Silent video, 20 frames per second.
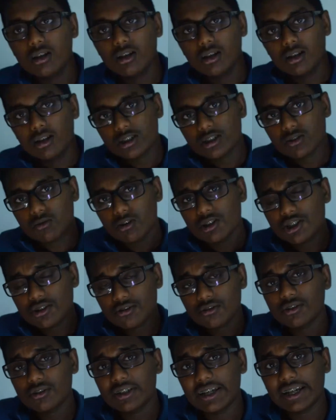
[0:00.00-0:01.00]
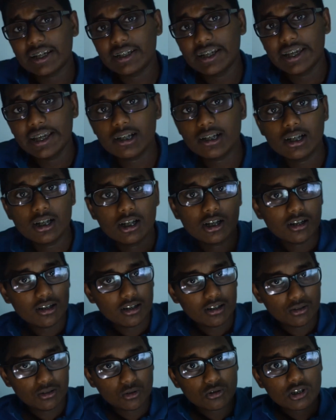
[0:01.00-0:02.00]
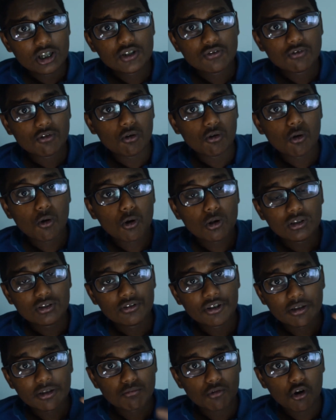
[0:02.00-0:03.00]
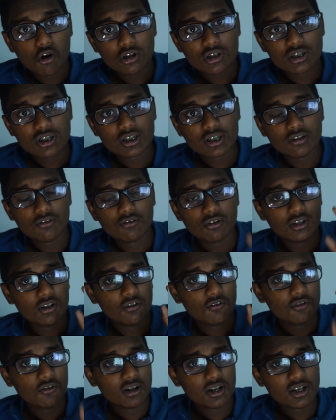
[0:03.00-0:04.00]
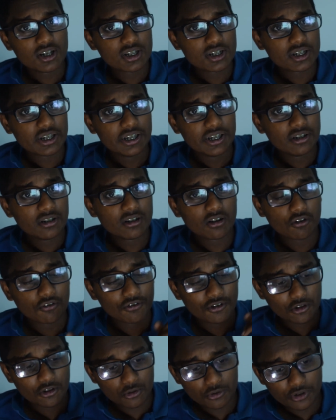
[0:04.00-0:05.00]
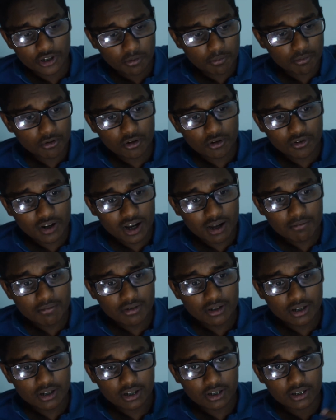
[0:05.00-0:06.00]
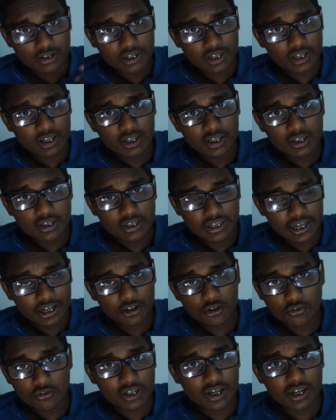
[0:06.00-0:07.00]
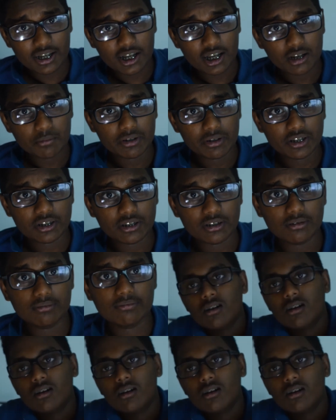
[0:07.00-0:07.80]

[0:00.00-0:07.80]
So once you know the technique, do this for all 3 mocks for the first year of your 2-year program till the end of the academic year.